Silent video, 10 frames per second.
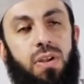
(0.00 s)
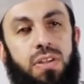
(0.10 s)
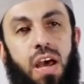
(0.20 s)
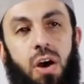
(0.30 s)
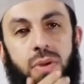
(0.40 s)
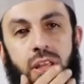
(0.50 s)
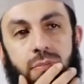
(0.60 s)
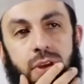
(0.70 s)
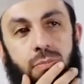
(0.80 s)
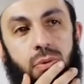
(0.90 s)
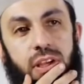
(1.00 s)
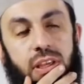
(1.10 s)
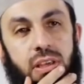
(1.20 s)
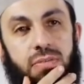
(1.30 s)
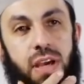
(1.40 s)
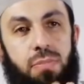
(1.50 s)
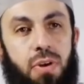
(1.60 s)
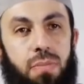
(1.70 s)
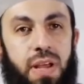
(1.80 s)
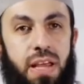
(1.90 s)
I wonder how many people can give a
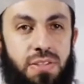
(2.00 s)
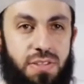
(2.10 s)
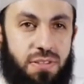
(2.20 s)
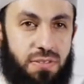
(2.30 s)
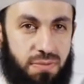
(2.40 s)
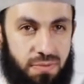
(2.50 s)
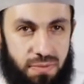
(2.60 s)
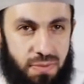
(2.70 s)
proper answer.